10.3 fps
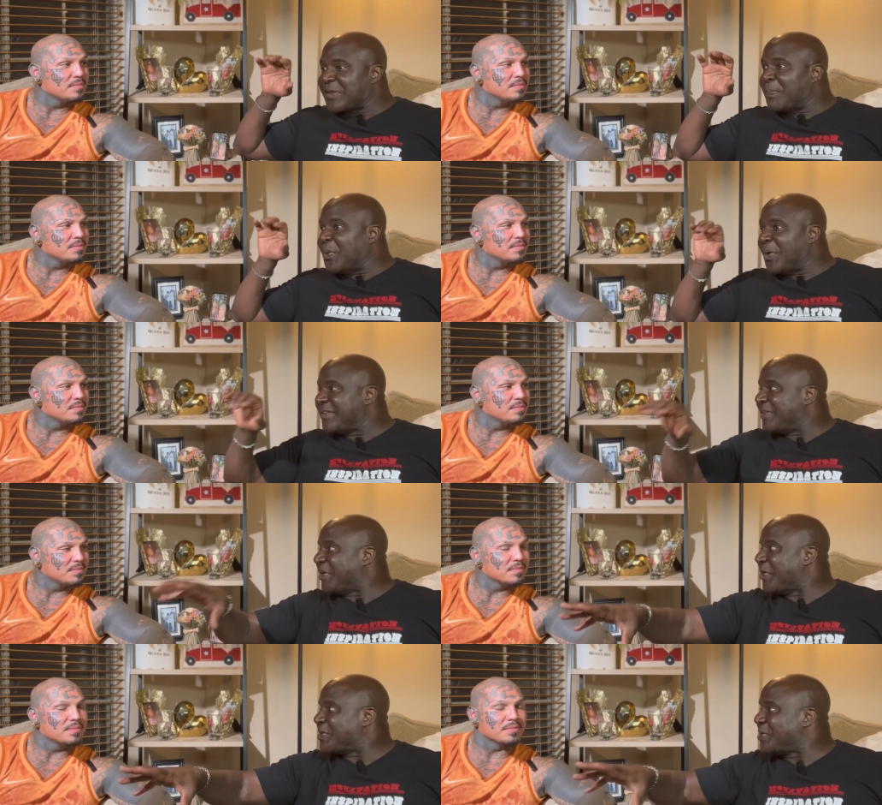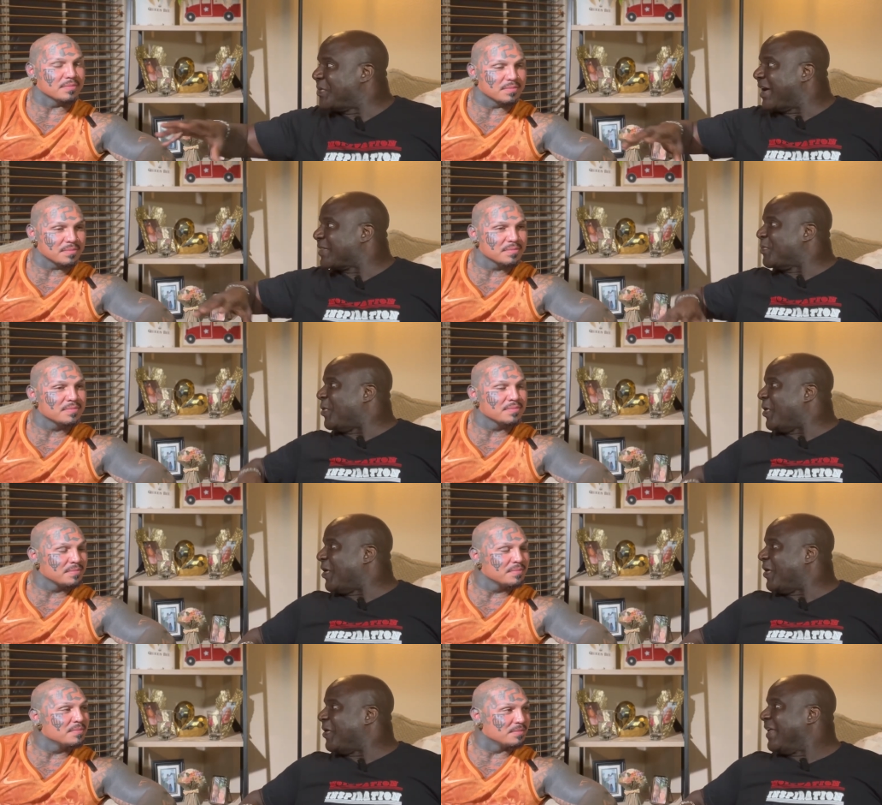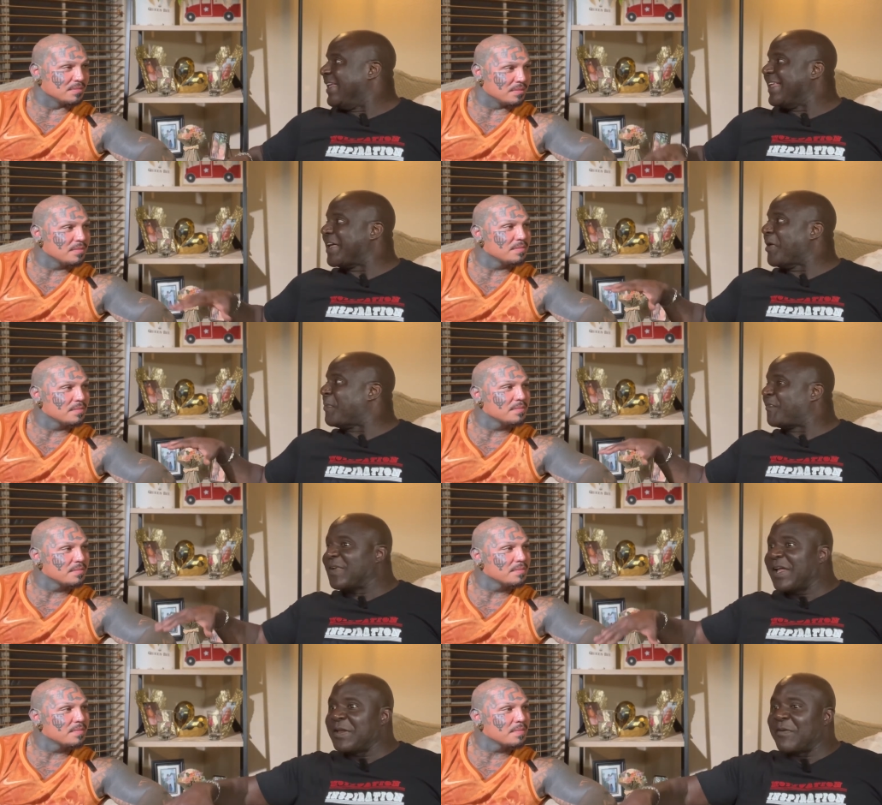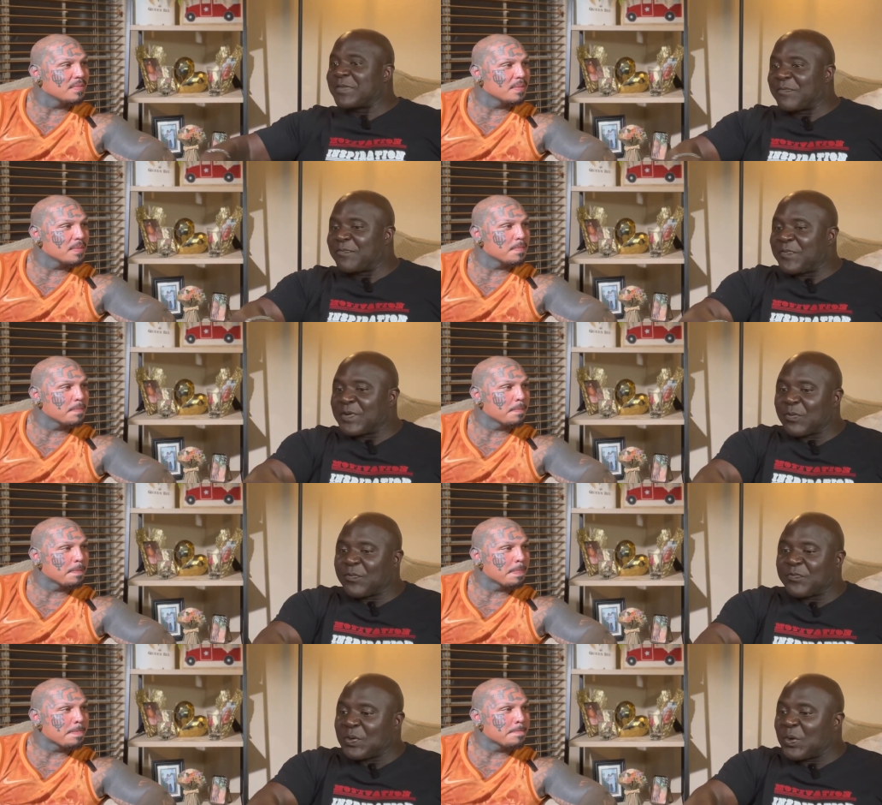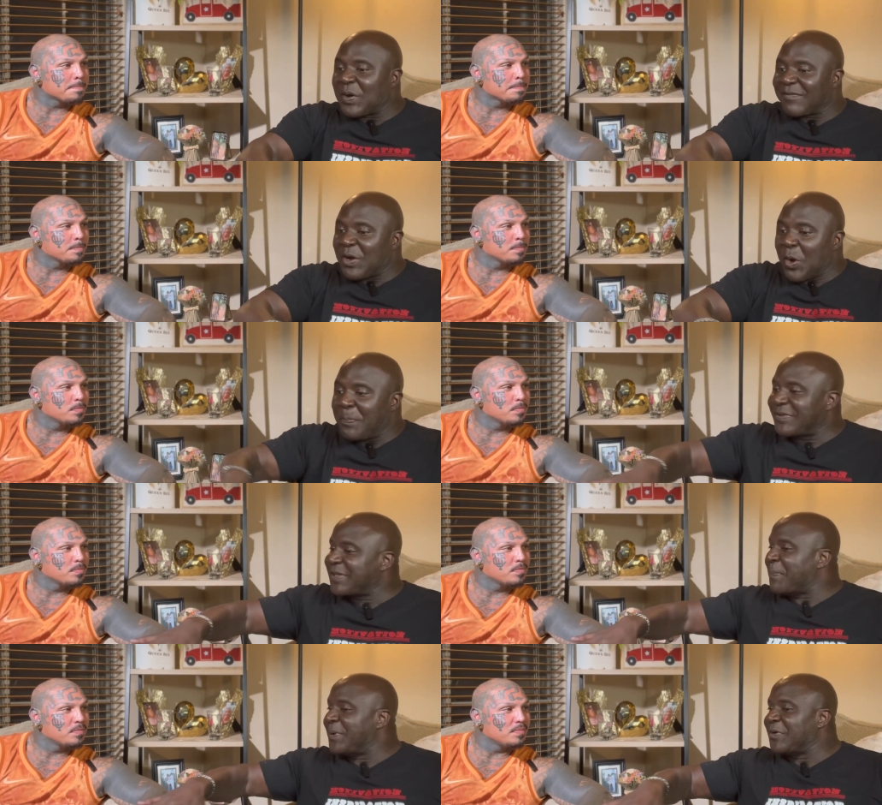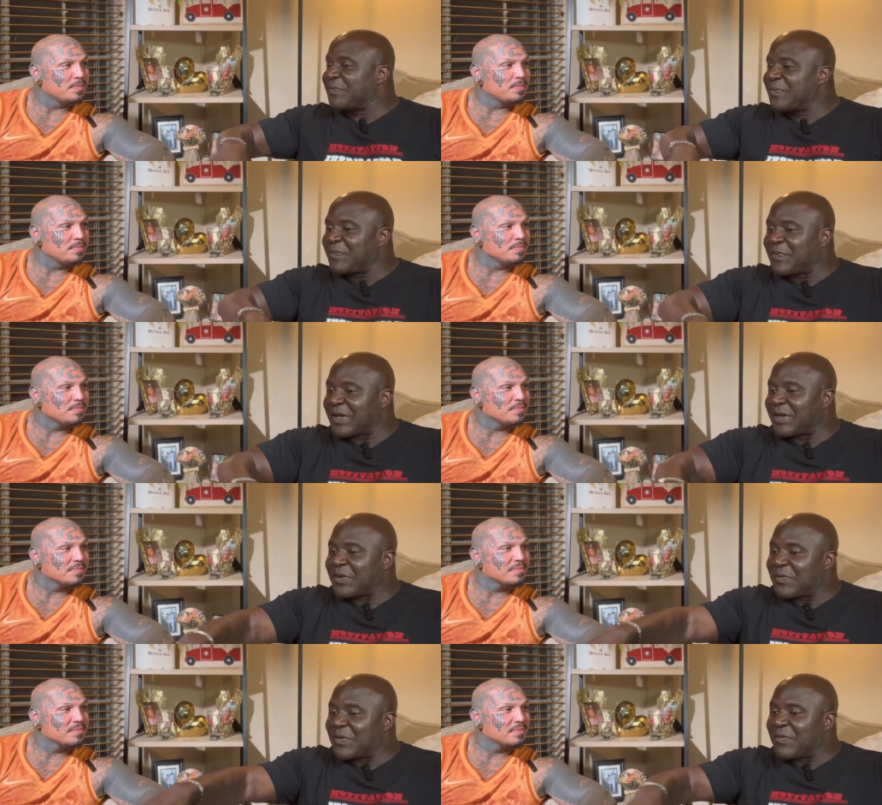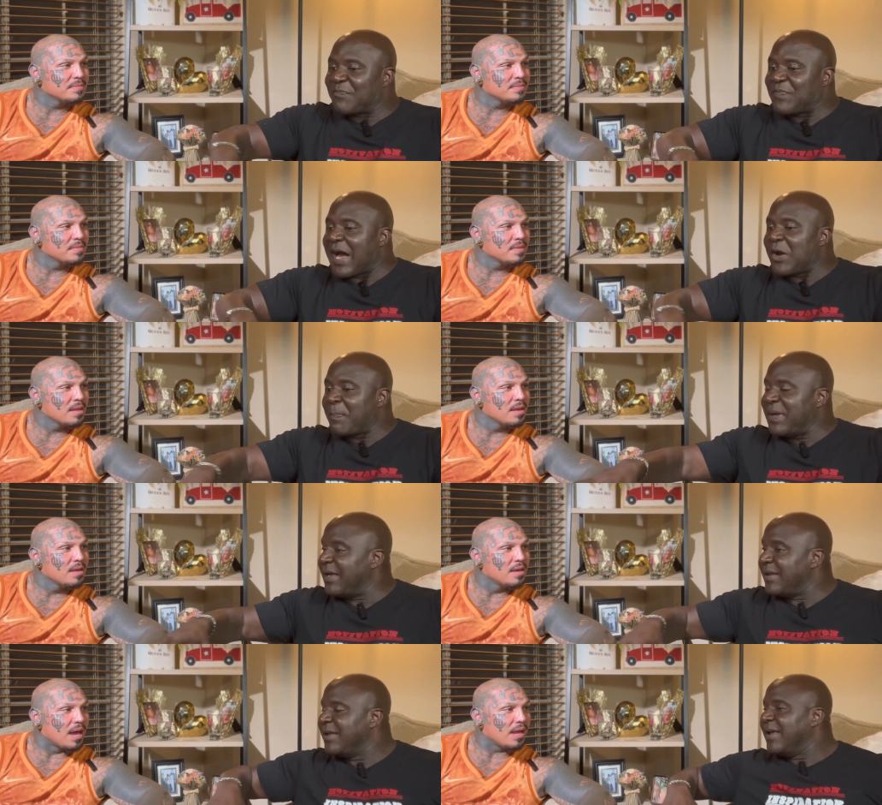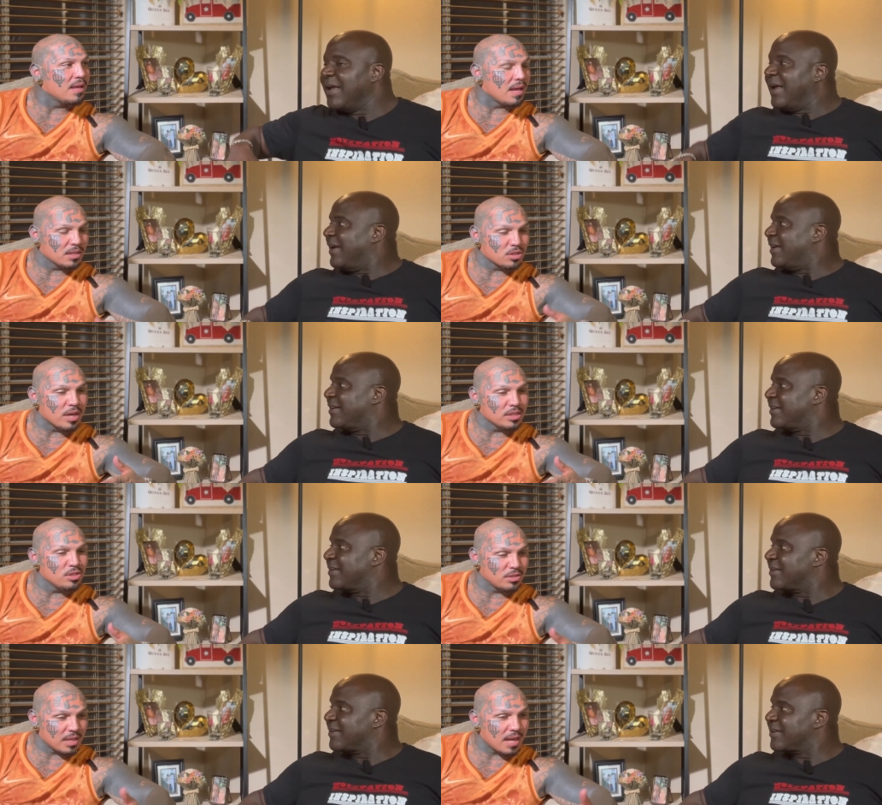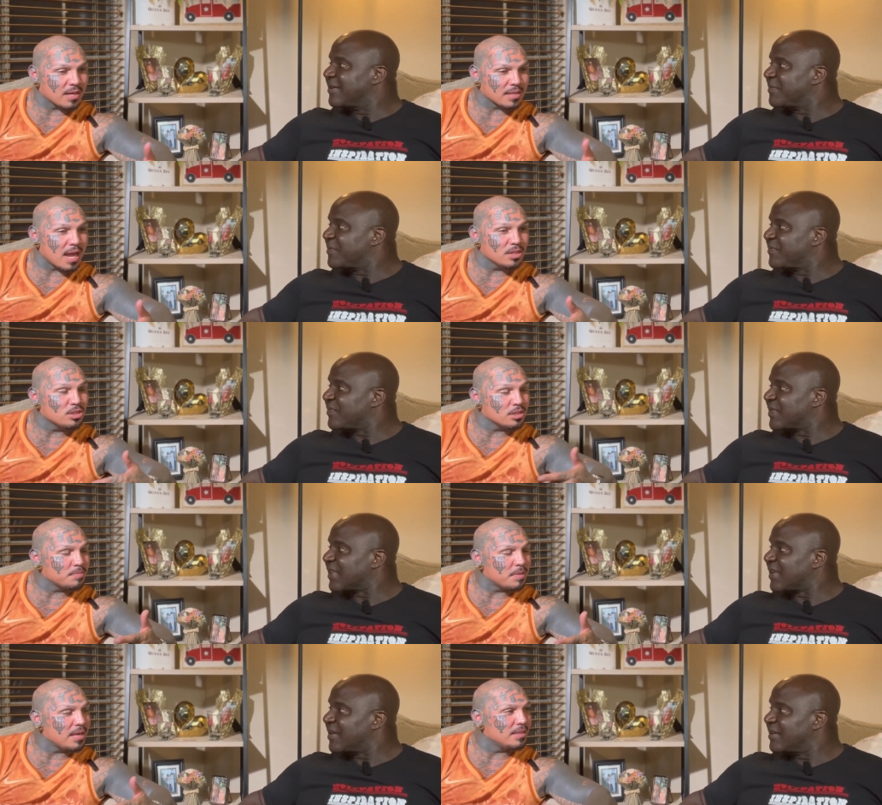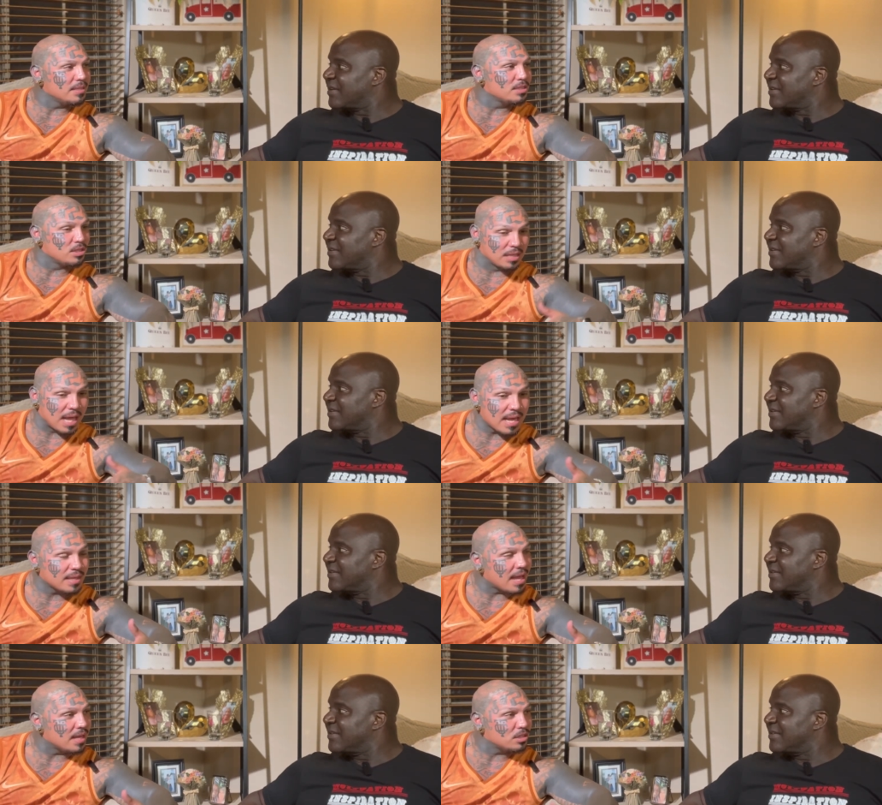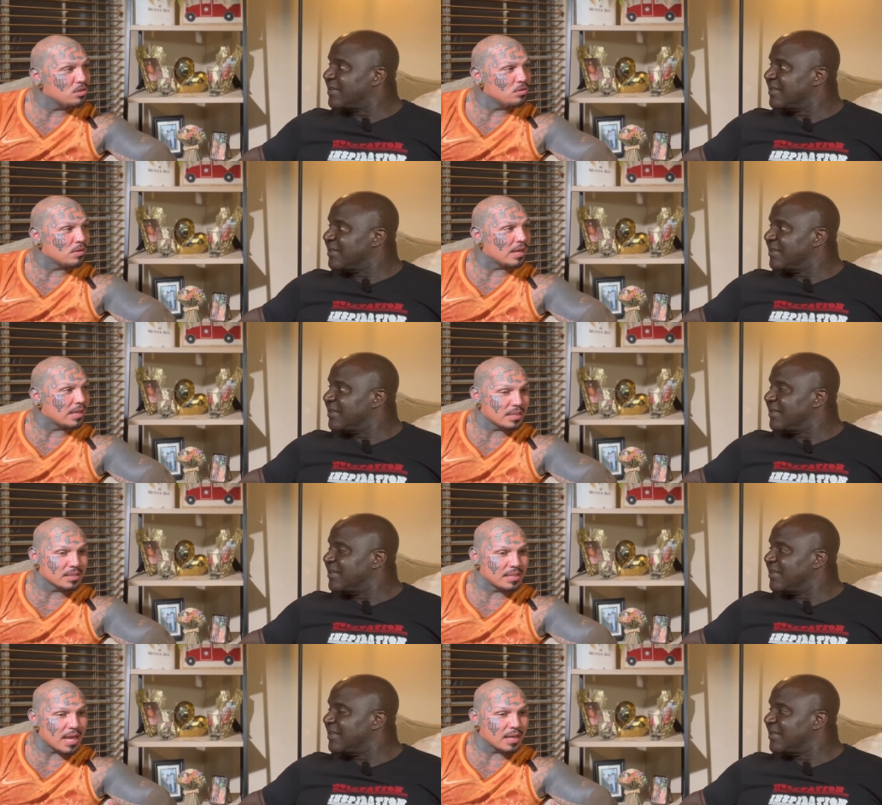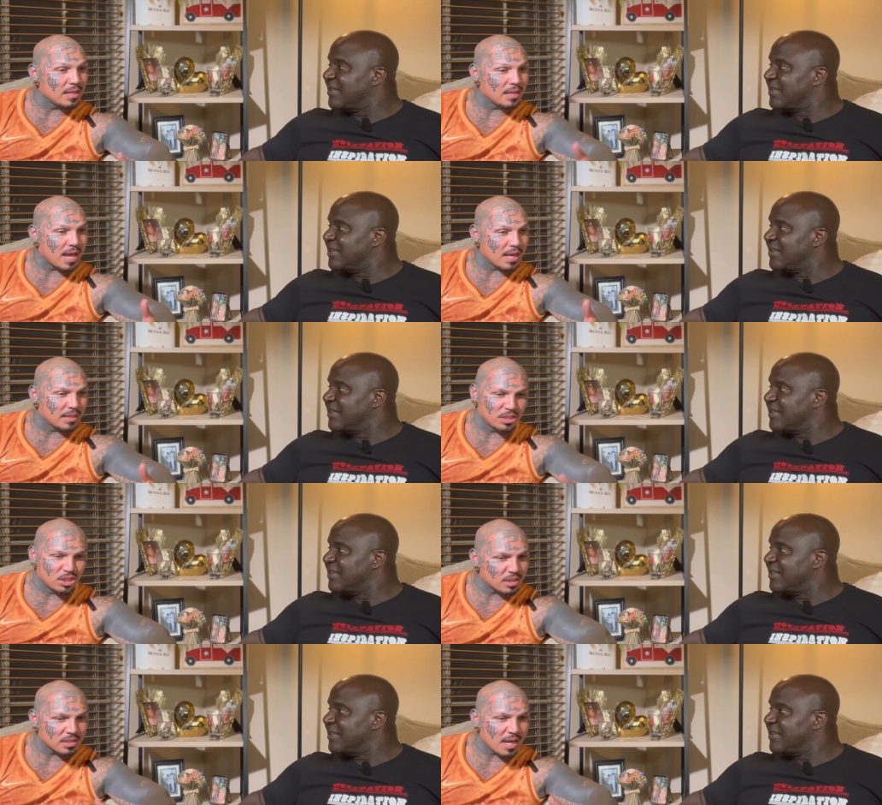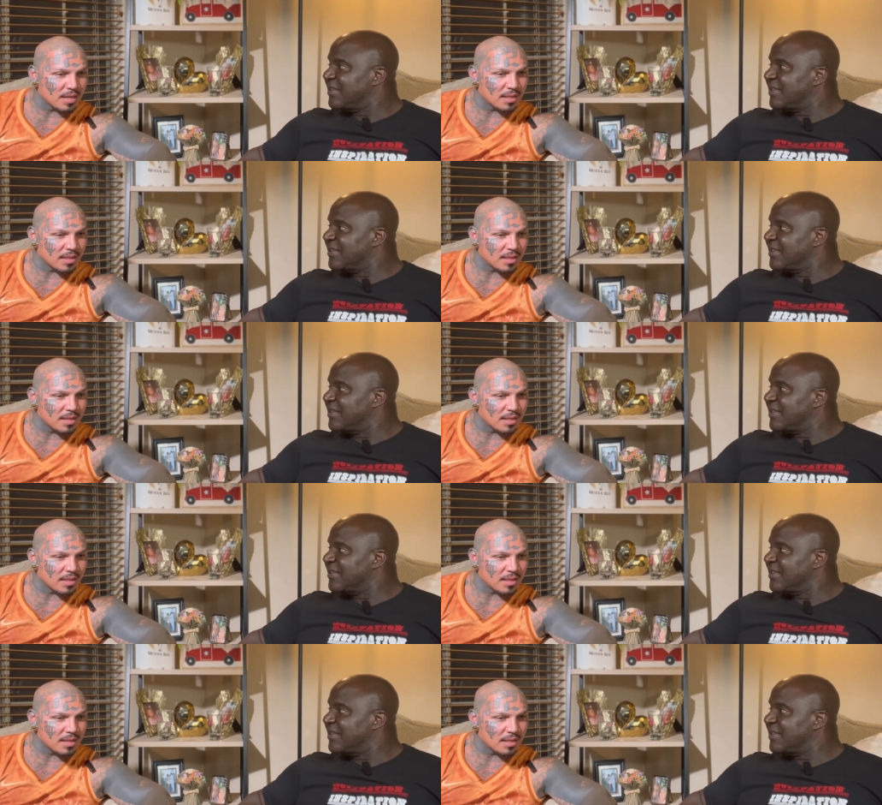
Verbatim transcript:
Speaker 1: the poison dart shooting out the wall. They got fl- the, the the floor opens up and there's fucking
Speaker 2: fire pit. I, it's crazy you say that because I used to explain it like that too. It's exactly like just like